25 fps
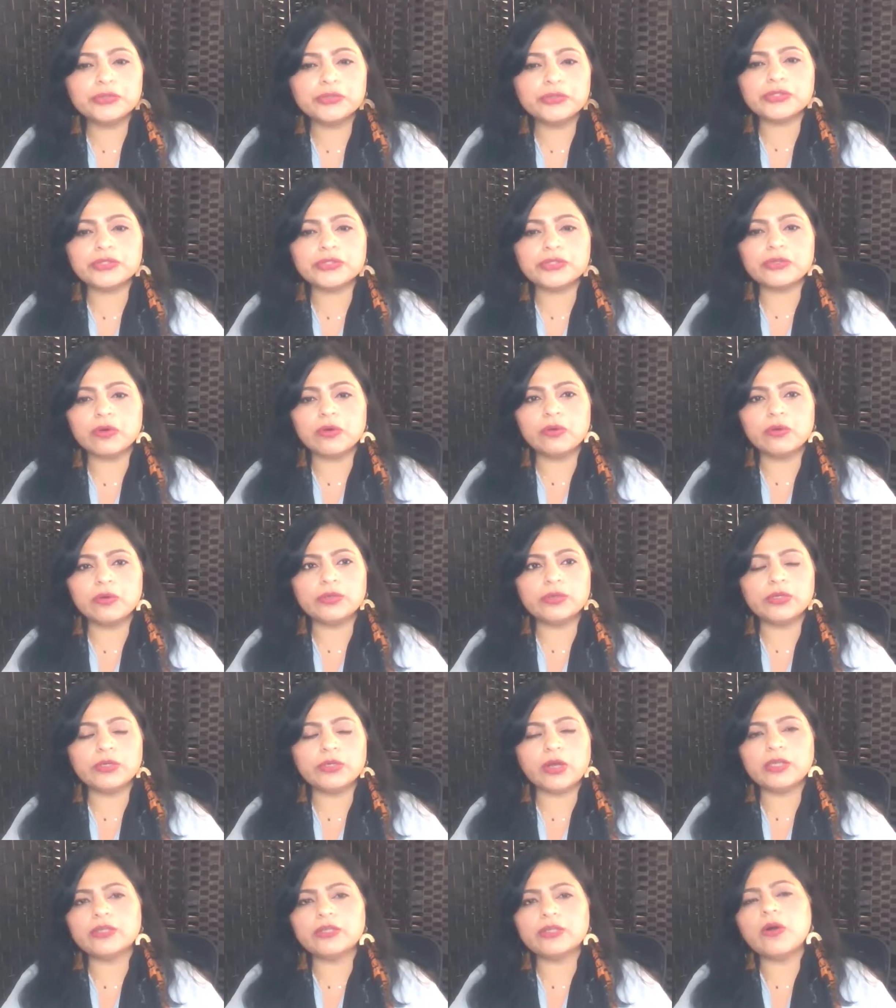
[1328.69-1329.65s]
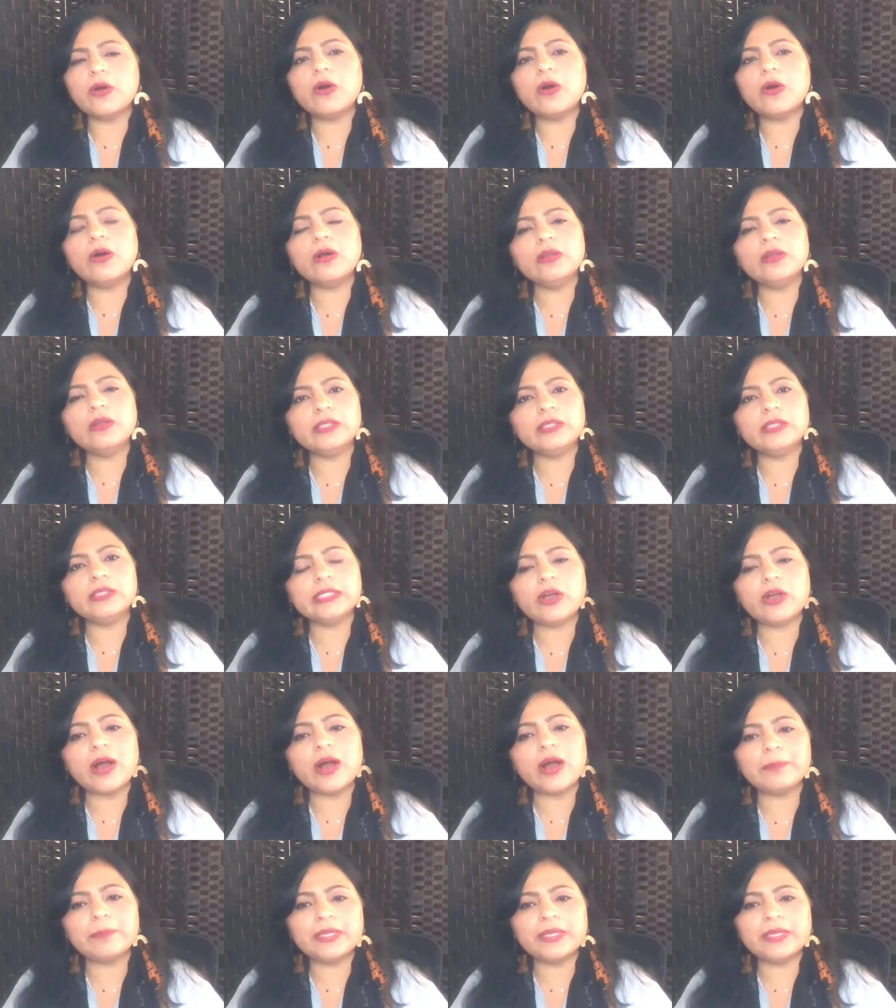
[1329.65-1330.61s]
So not all
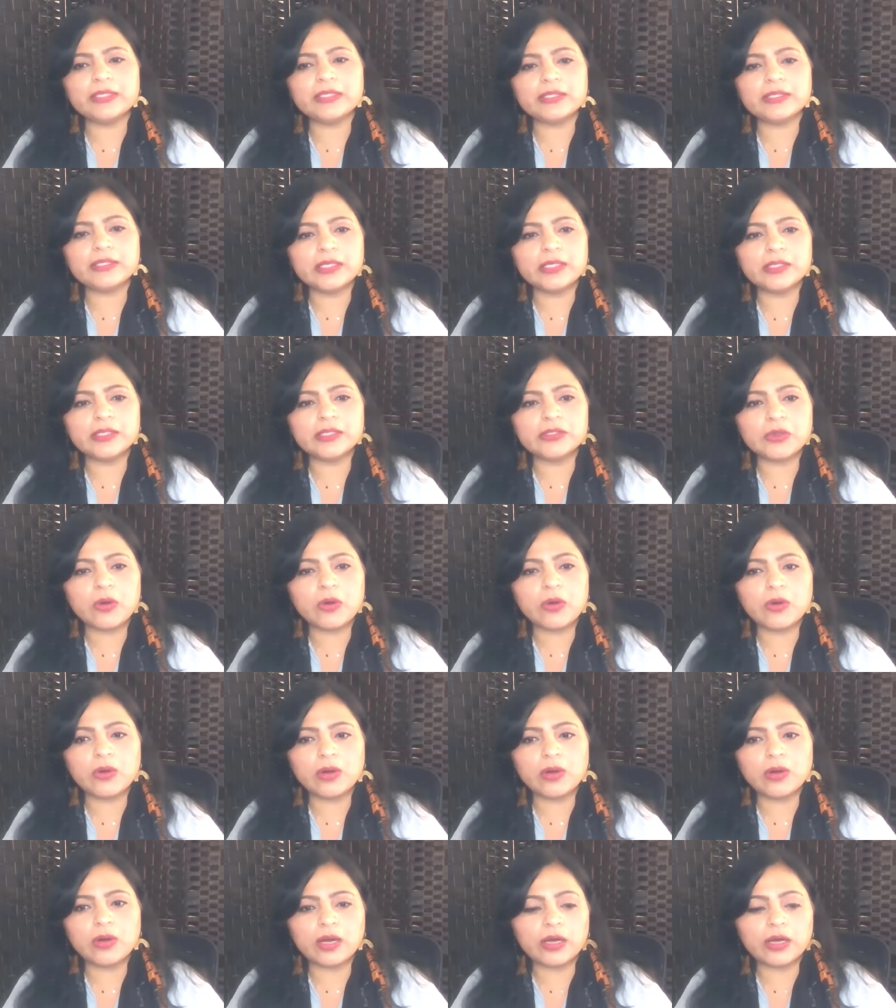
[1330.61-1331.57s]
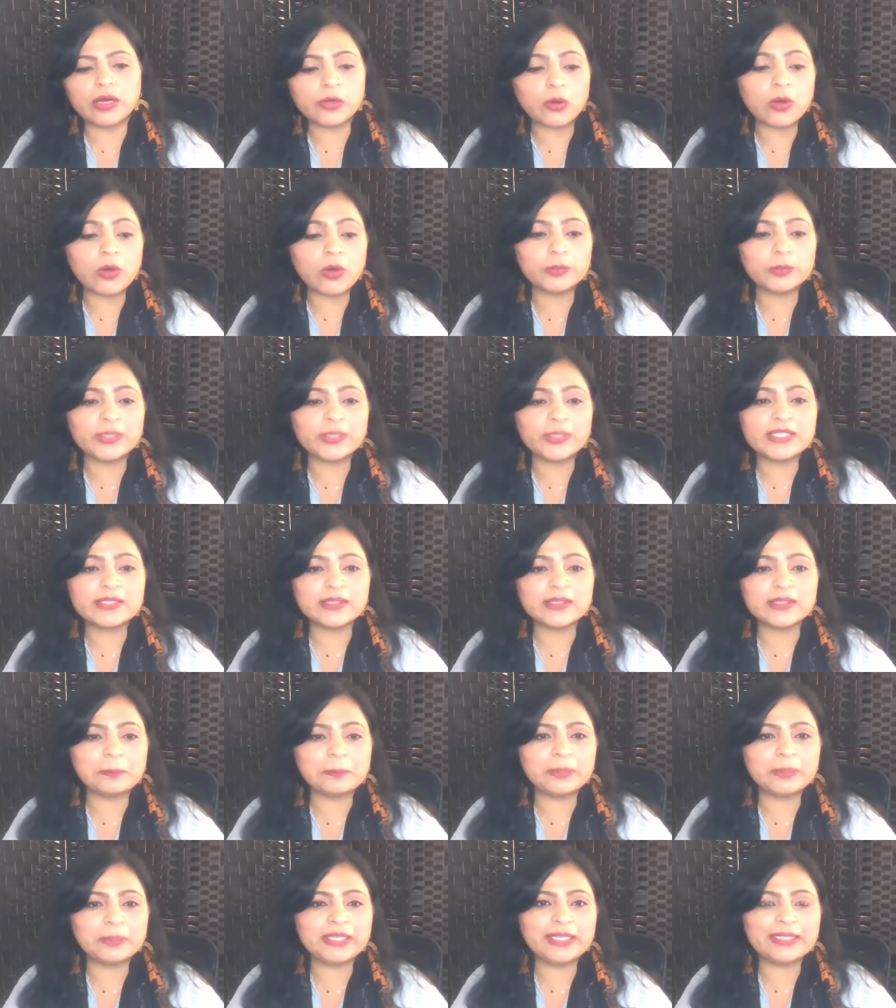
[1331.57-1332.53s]
competencies are, are always
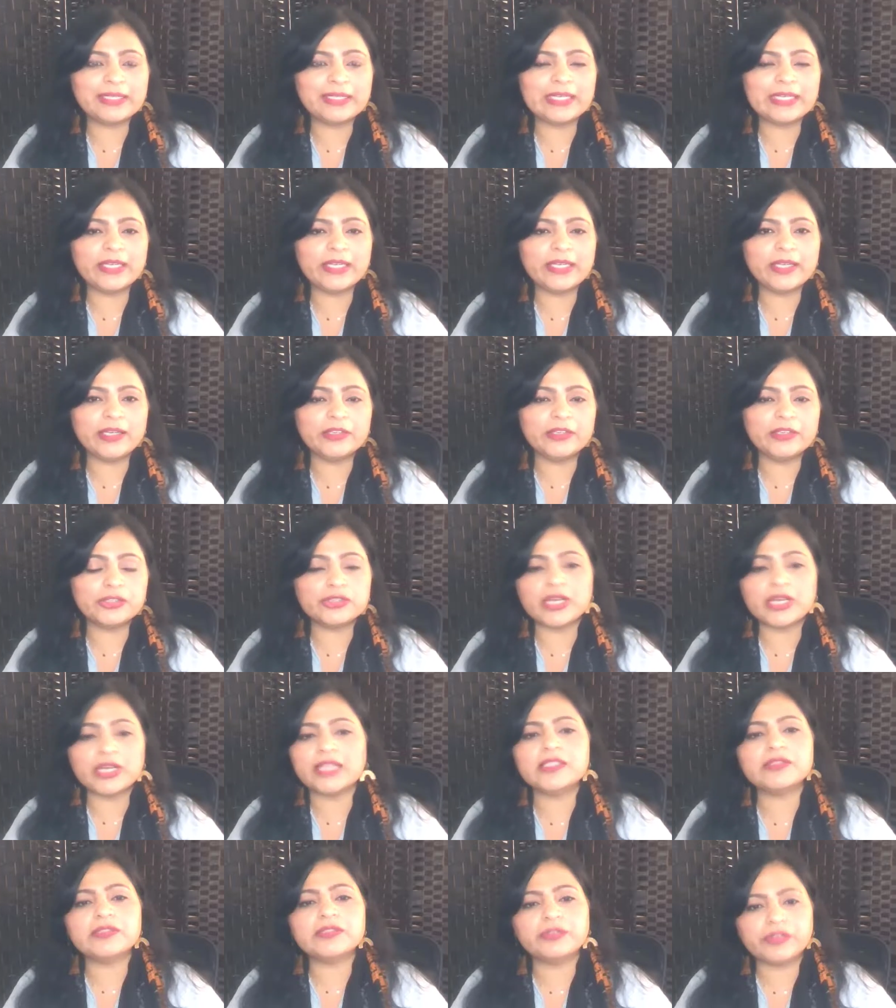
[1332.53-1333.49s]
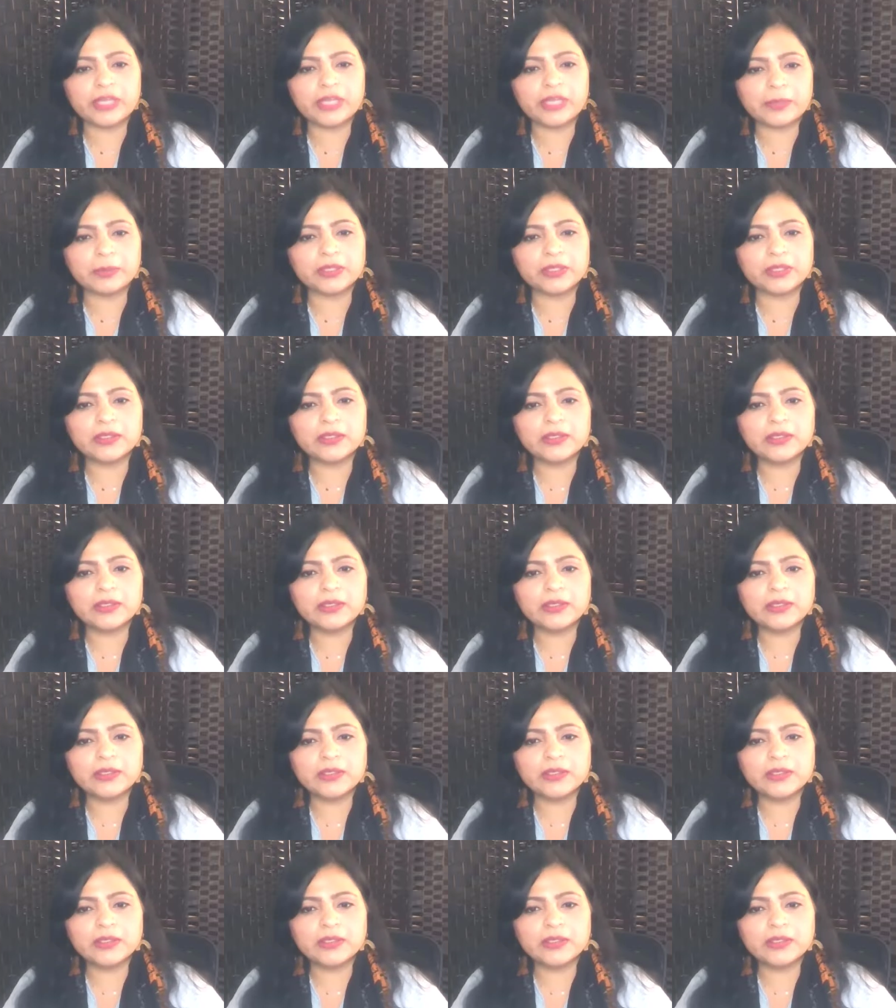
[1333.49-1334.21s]
completely transferable.